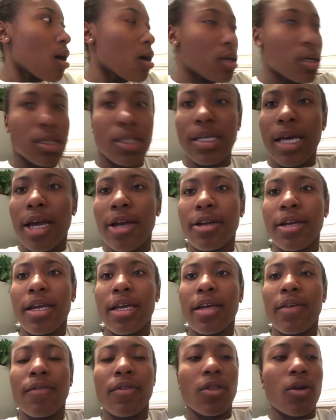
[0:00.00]
on a
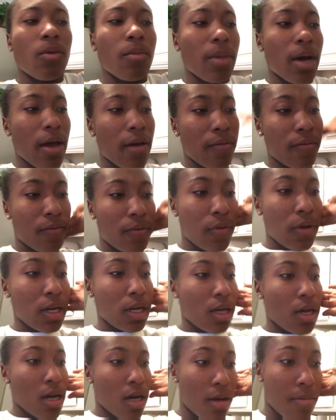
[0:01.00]
Saturday, even though my
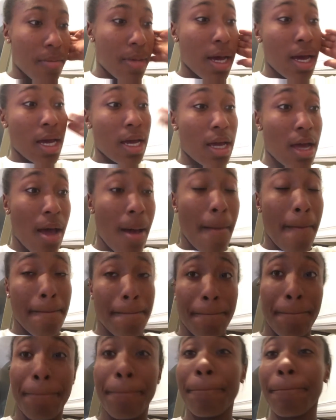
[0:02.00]
vid- uh, my
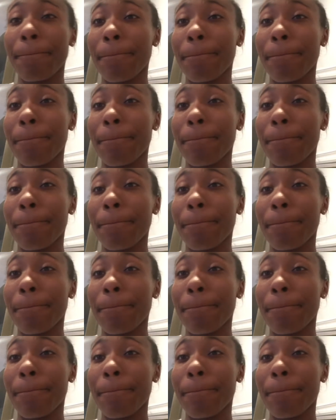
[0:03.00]
um,